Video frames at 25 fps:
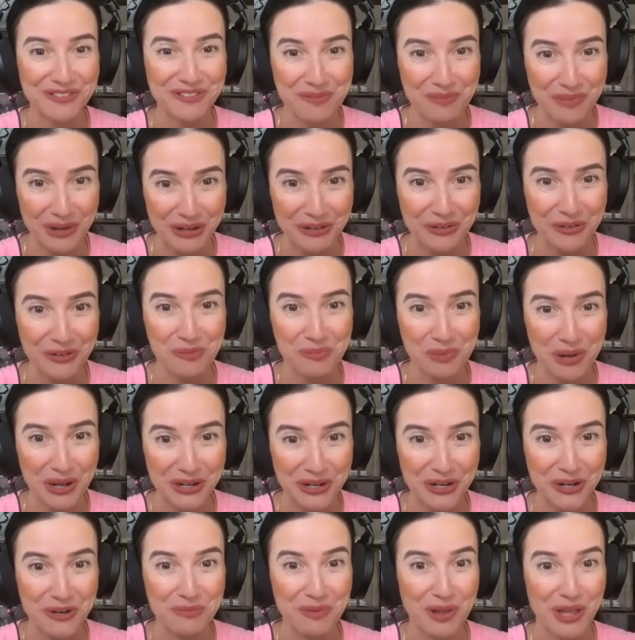the
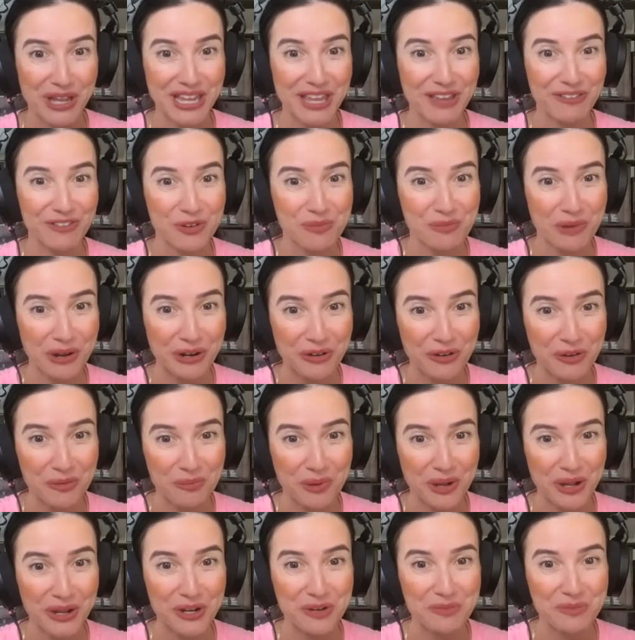microbiome like if your
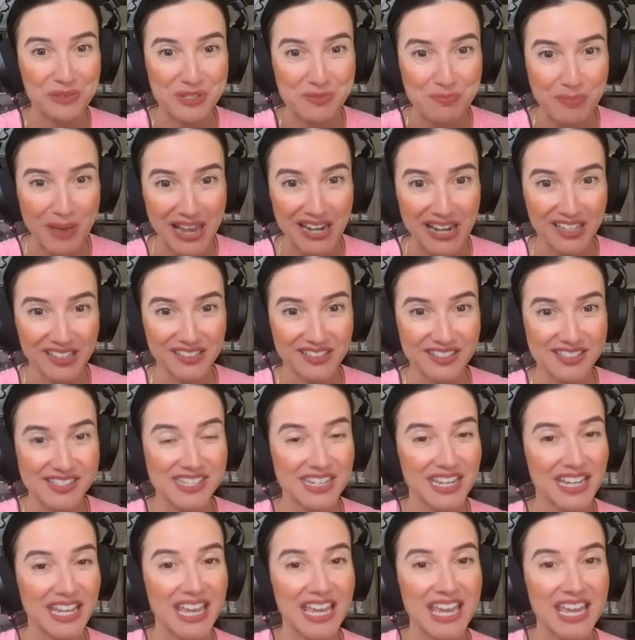microbiome is balanced